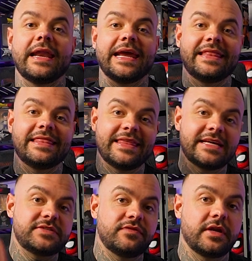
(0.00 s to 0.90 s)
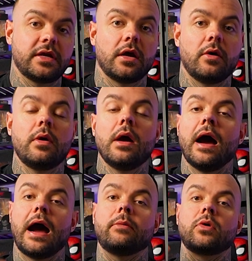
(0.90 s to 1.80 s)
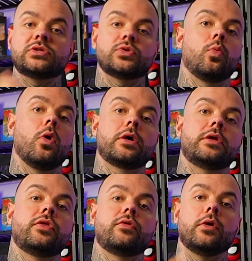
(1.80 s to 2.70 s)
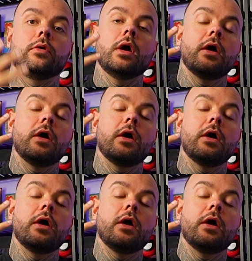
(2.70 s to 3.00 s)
And in this video, I'm going to walk you through